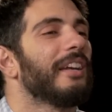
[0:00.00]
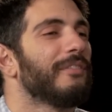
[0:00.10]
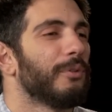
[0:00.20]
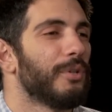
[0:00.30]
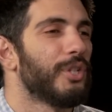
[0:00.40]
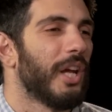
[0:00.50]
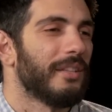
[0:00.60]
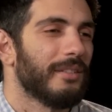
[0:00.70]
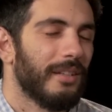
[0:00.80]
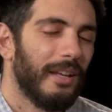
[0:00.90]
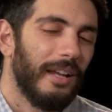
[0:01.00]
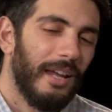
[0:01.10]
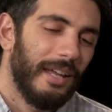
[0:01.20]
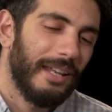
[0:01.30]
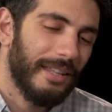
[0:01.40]
I'll give you a Jets.
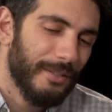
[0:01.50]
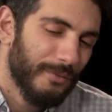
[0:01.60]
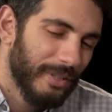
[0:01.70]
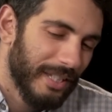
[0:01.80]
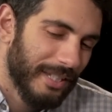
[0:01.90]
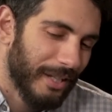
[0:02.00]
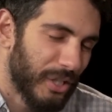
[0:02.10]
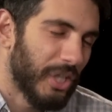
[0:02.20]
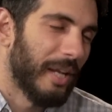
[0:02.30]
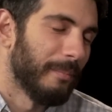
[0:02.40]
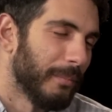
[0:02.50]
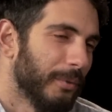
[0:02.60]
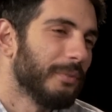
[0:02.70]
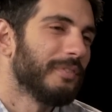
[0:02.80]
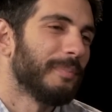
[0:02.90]
Now this really isn't a Jet
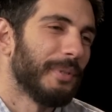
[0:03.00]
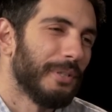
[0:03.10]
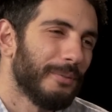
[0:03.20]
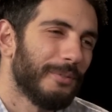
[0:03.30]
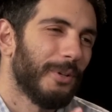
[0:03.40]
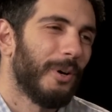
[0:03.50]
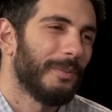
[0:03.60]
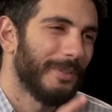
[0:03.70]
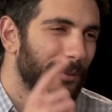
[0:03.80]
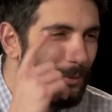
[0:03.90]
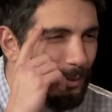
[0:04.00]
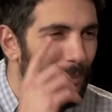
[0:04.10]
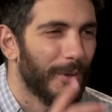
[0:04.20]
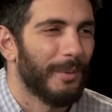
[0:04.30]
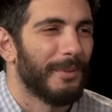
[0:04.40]
move, but you told you just
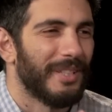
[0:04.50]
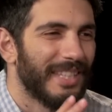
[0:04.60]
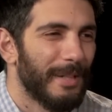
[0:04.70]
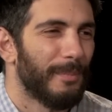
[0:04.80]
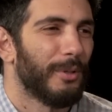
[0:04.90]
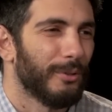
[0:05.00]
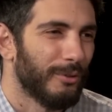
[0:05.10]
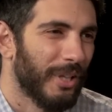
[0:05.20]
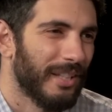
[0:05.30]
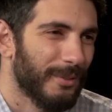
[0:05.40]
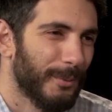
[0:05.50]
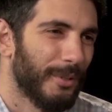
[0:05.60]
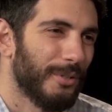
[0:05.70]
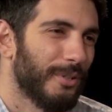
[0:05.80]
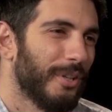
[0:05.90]
brought up the typical Jets
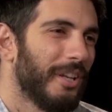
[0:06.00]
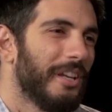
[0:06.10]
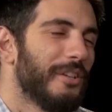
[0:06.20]
was mm.